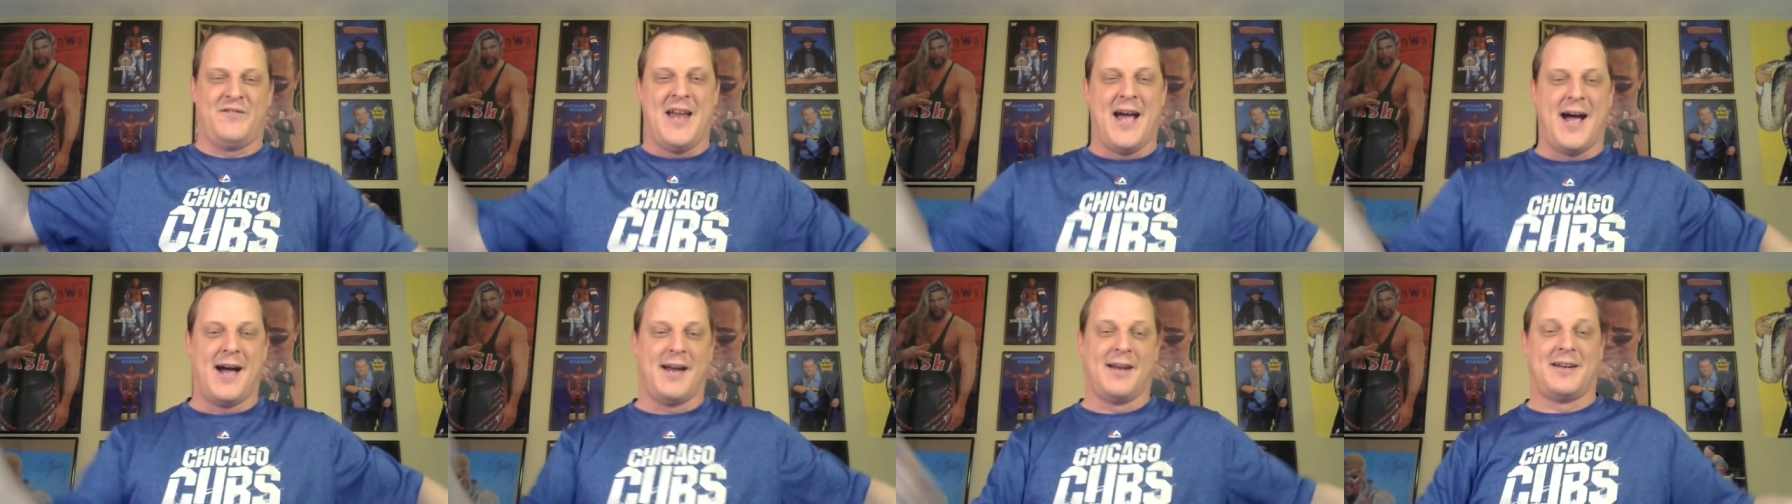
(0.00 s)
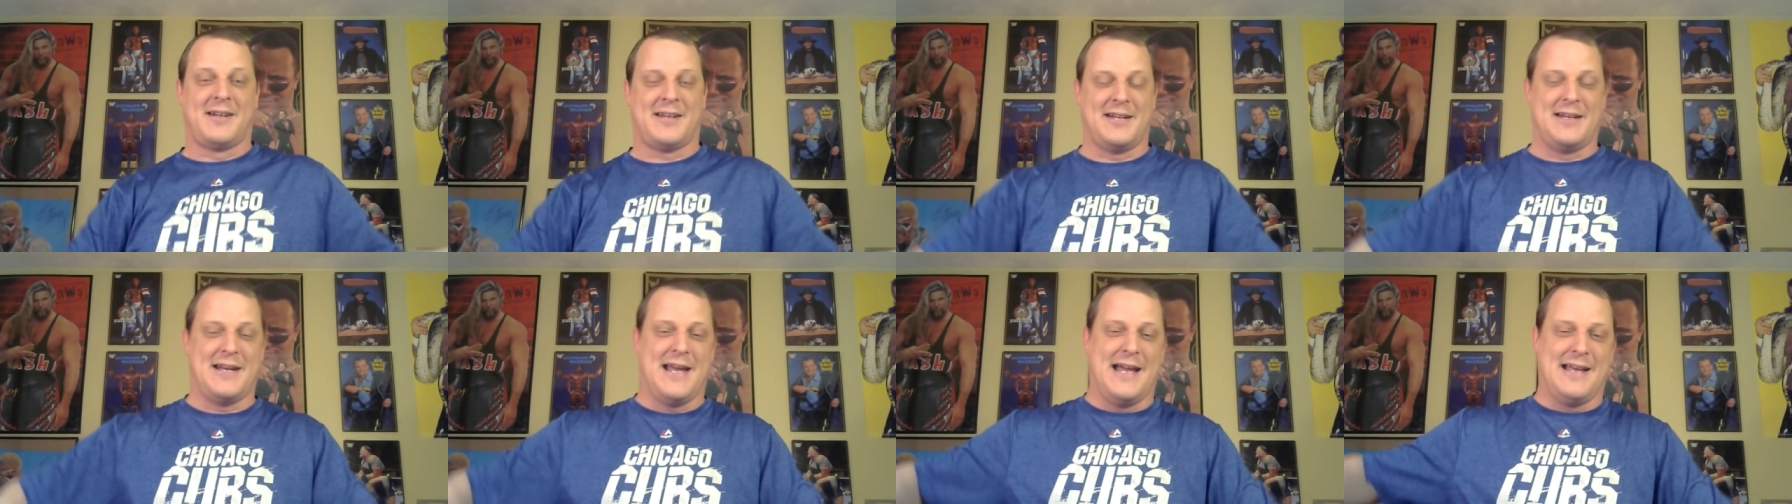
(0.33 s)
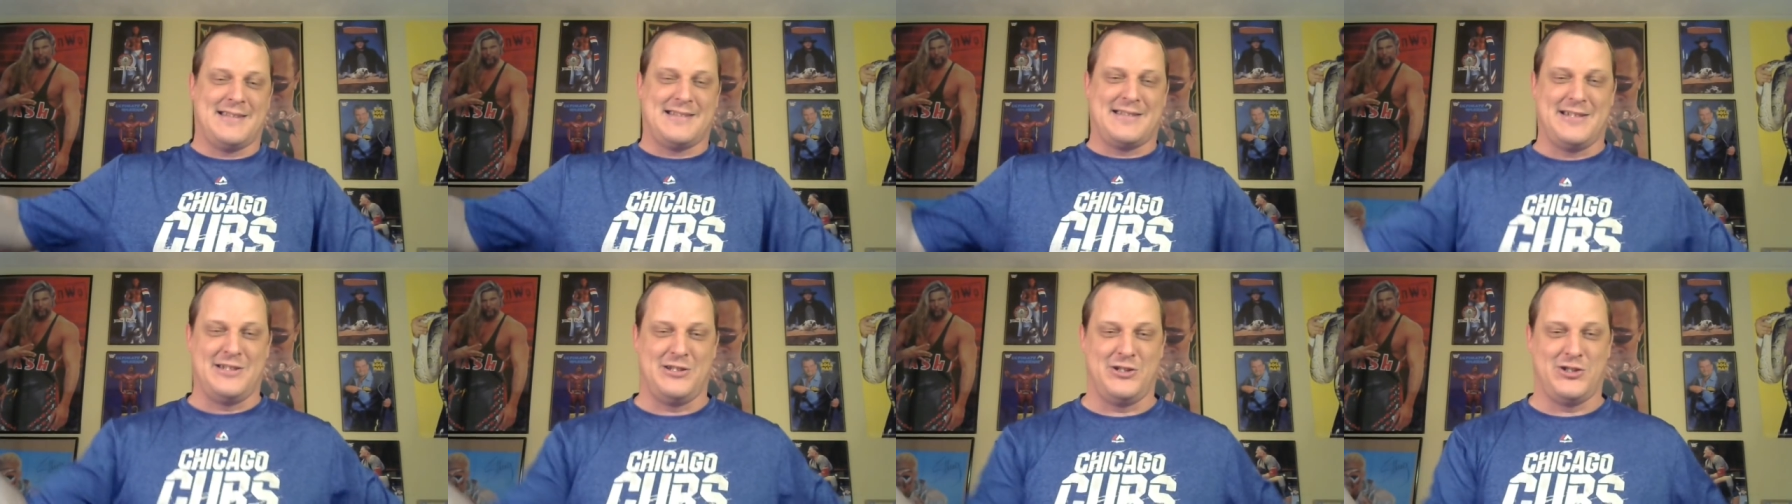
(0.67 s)

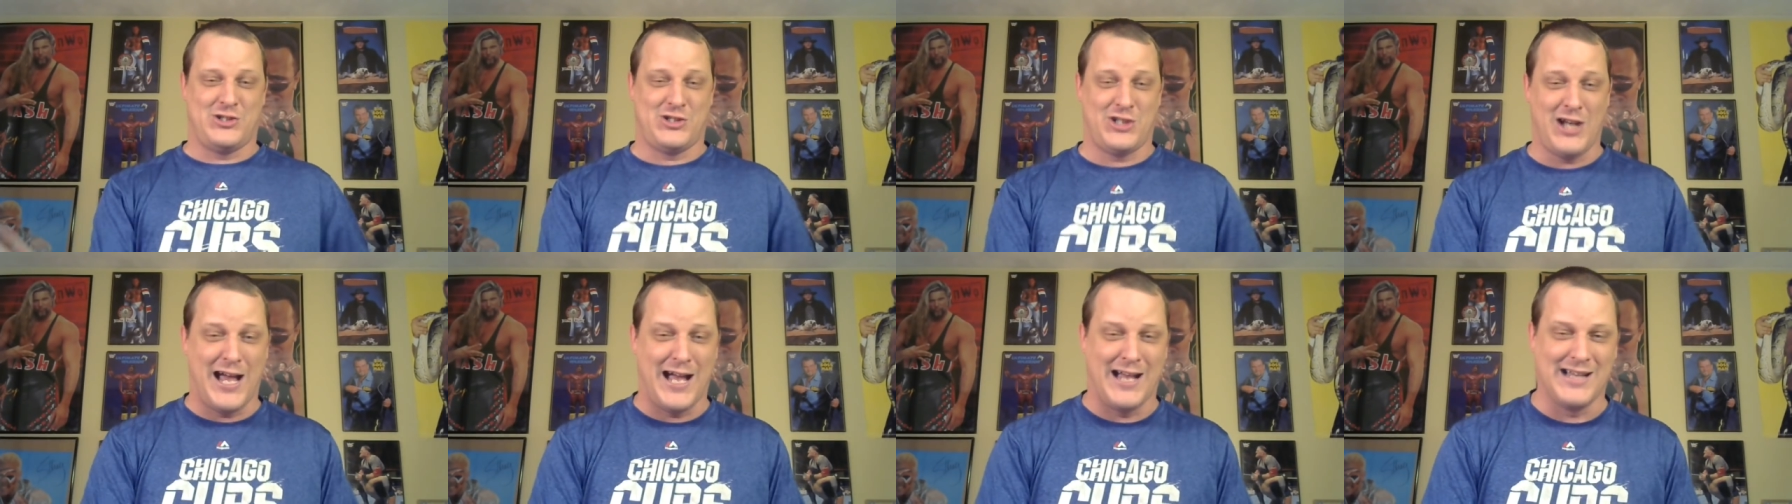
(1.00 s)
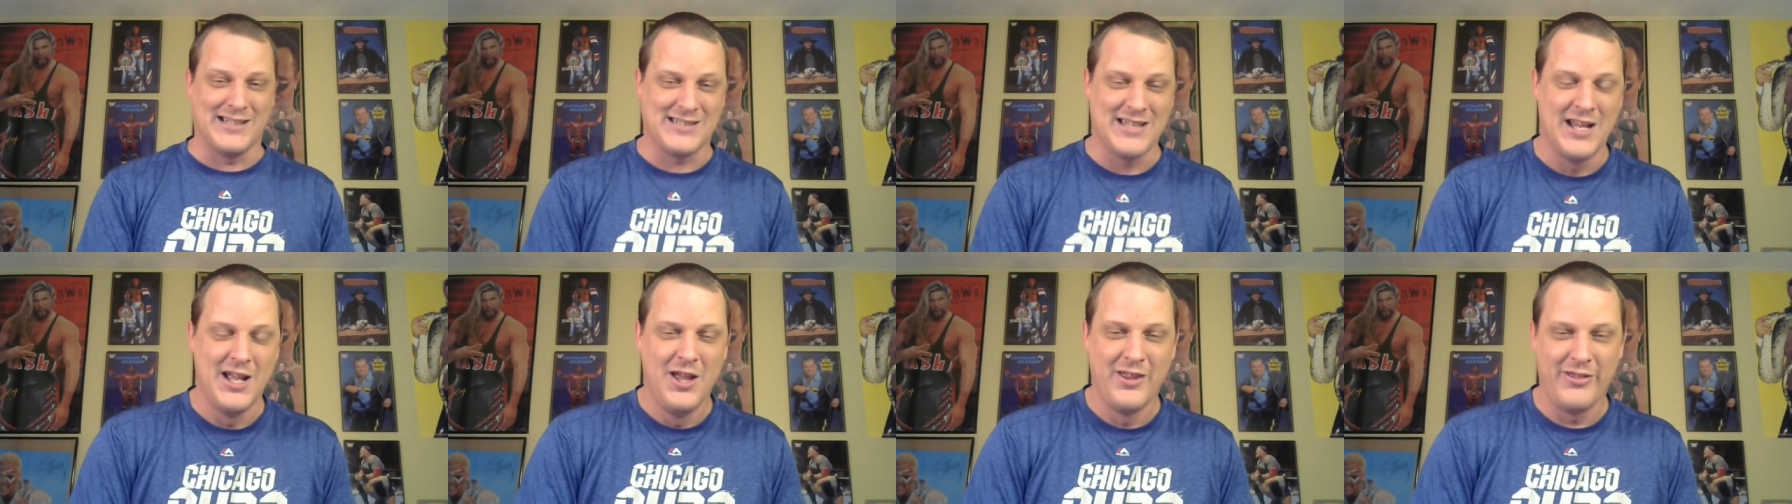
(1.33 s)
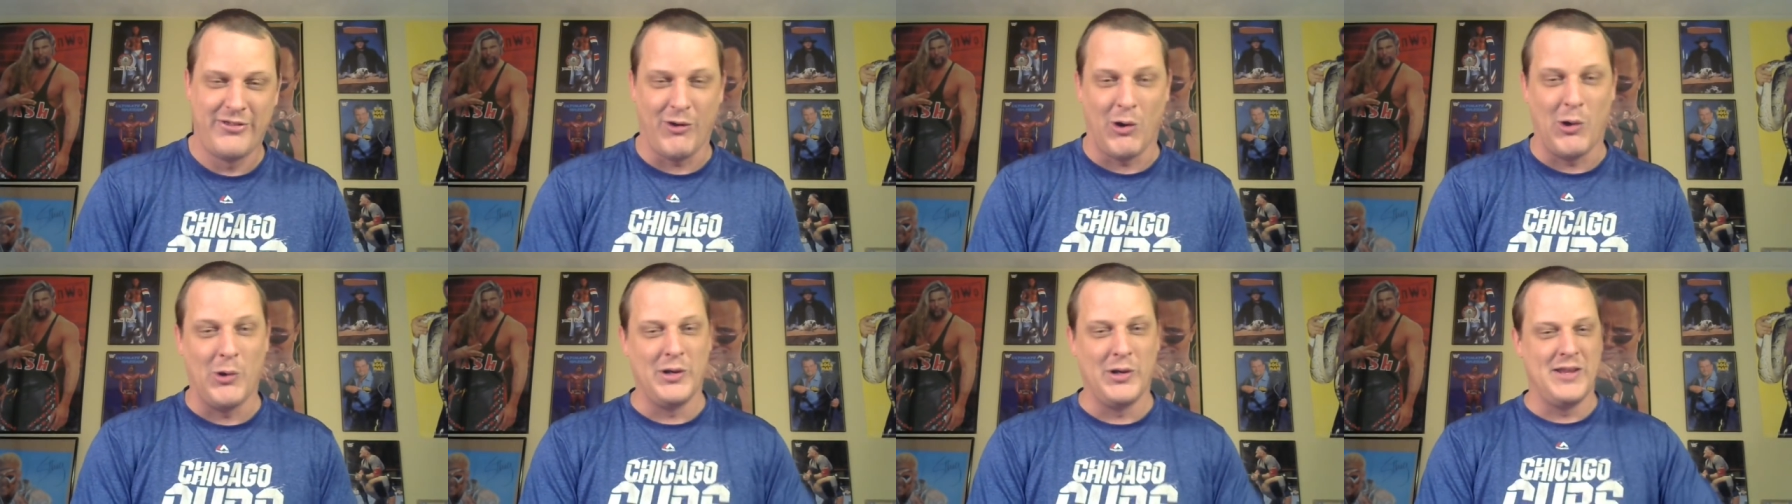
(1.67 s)
non-connecting shots
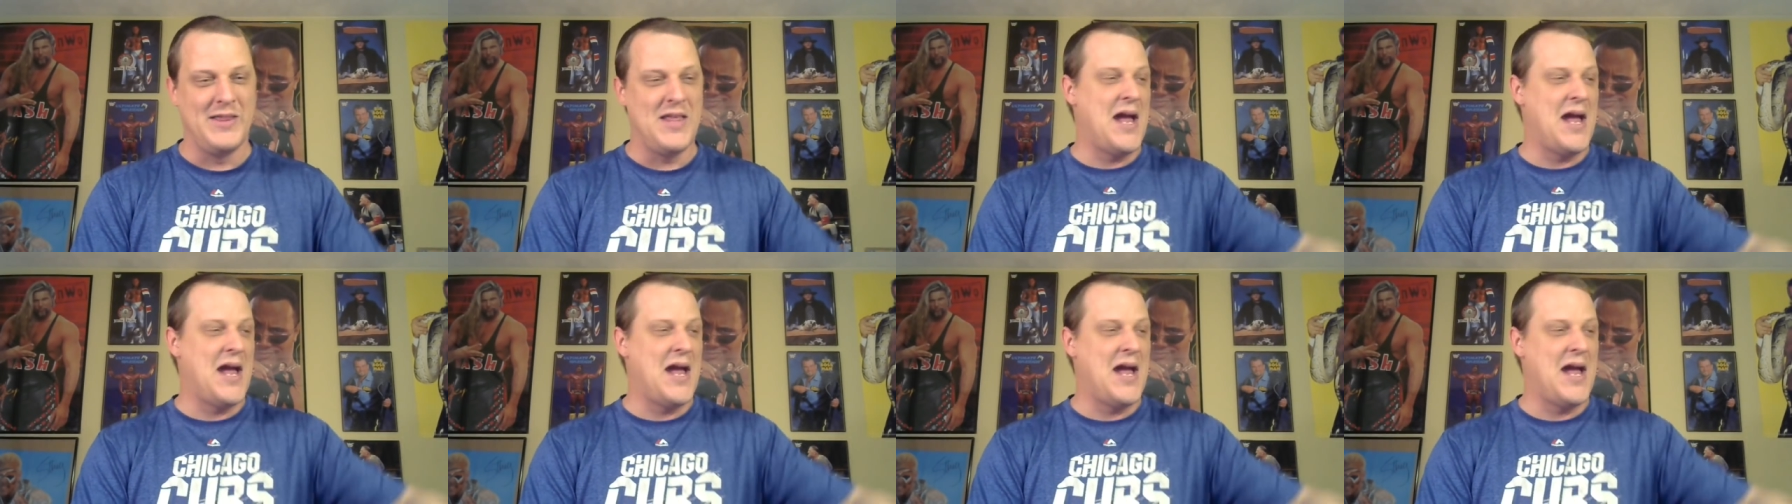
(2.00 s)
thrown in